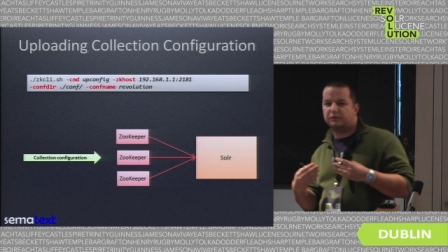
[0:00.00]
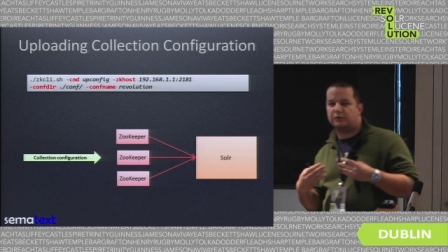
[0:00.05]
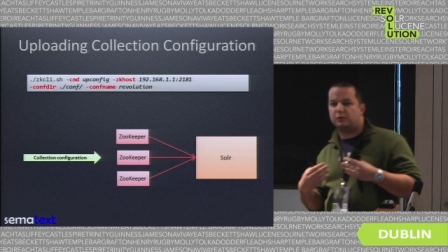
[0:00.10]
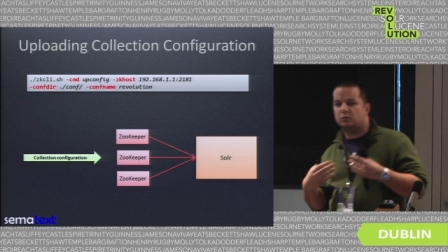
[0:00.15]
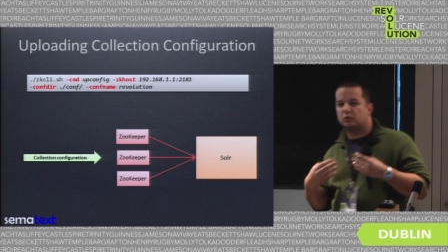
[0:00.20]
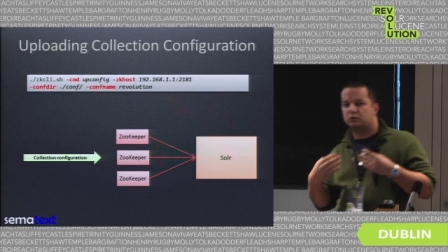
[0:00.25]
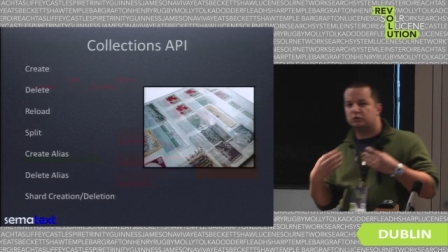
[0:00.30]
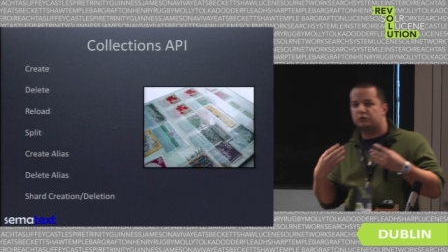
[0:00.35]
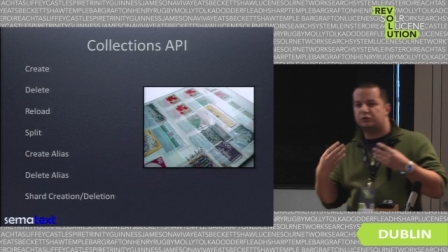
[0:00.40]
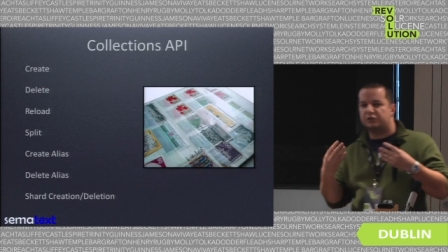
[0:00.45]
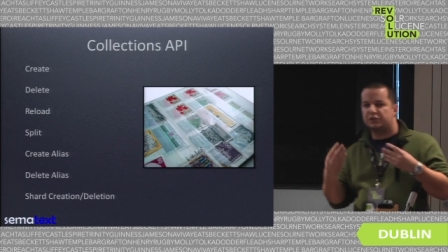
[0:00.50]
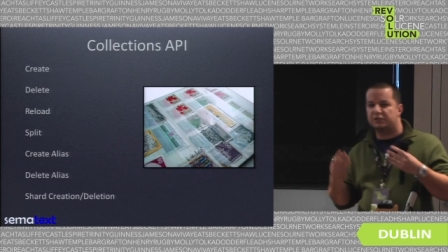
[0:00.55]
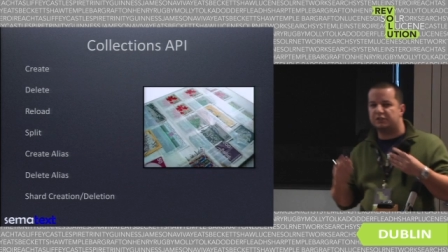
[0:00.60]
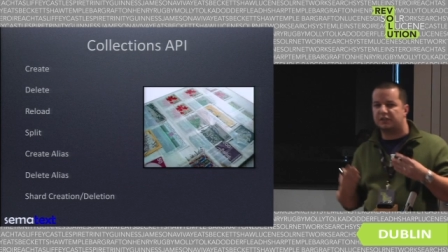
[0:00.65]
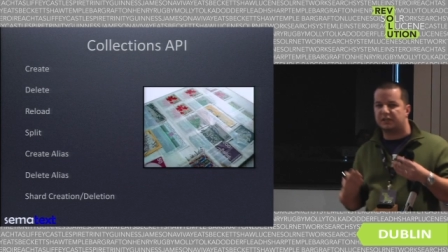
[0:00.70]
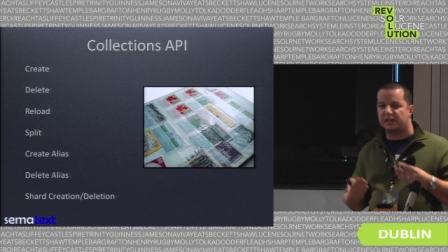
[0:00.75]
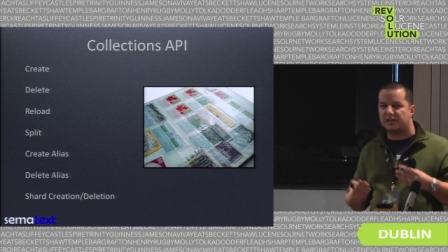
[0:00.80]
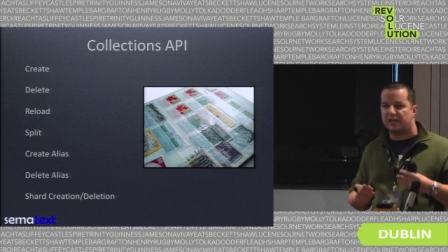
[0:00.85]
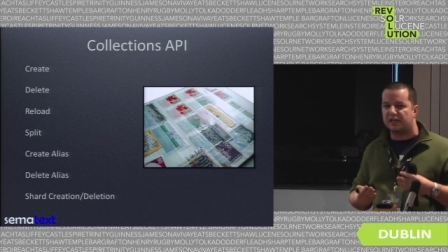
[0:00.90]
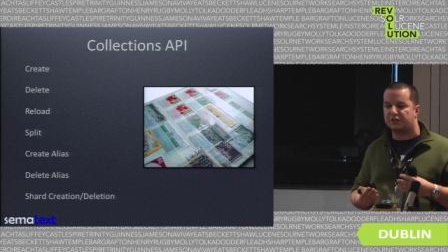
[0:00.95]
if you want to change the
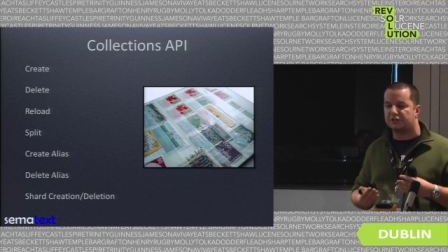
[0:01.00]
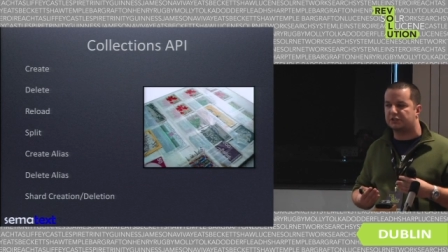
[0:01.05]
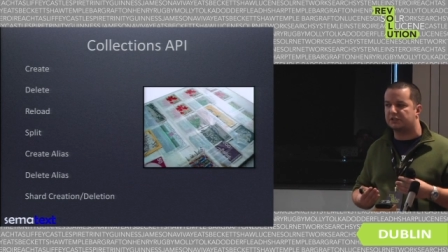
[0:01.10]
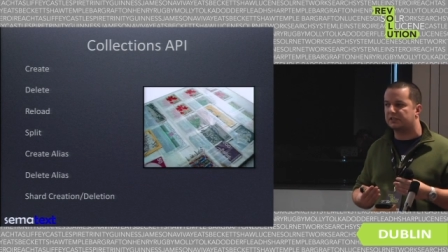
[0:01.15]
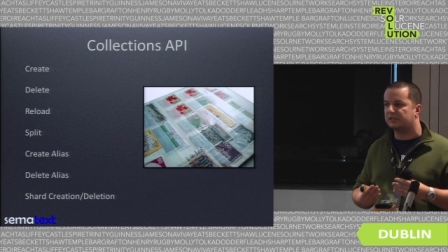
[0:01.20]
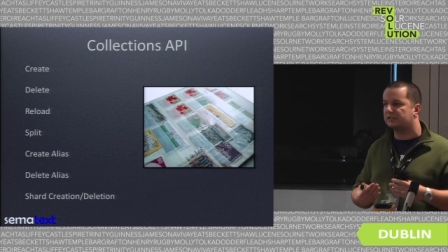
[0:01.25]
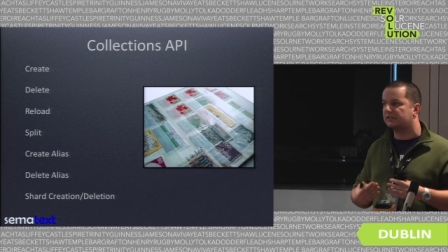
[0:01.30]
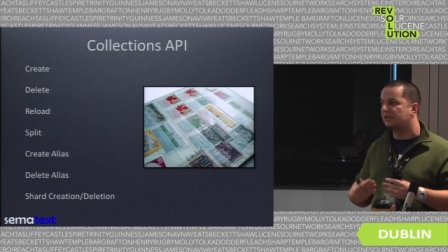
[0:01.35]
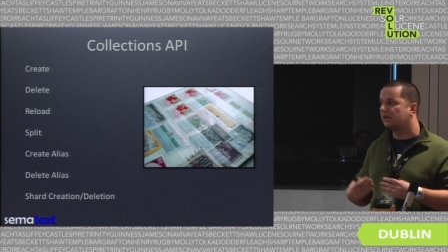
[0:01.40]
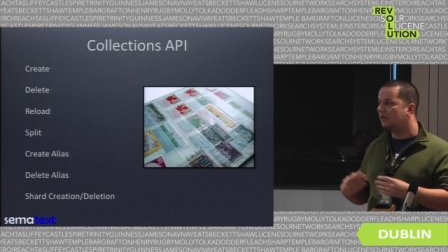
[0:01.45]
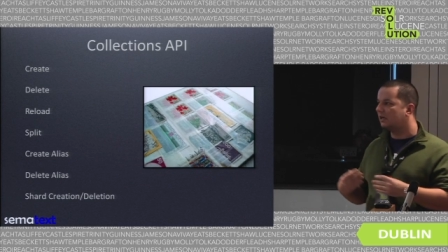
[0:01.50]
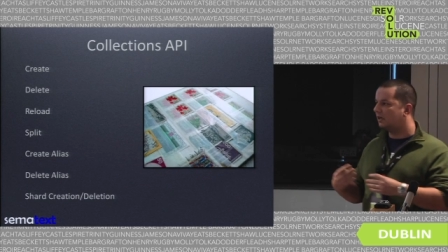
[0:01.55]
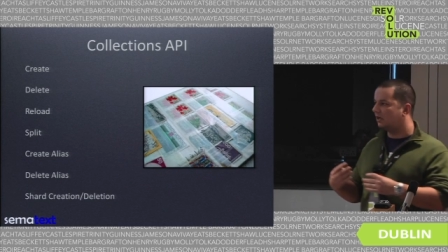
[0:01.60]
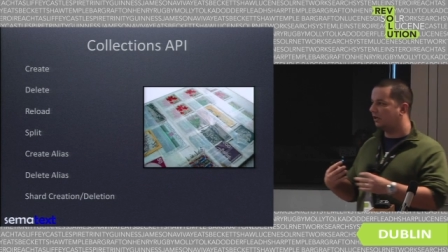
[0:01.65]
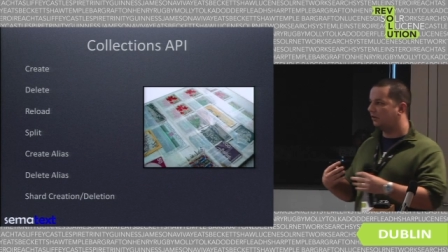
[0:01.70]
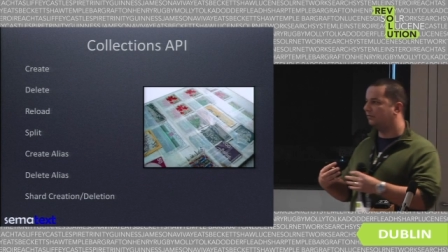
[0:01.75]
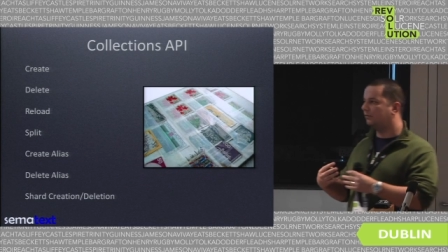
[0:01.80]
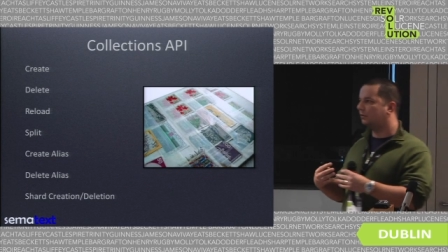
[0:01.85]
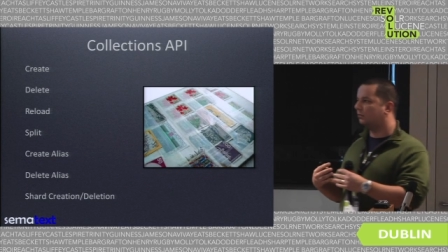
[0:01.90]
caches, if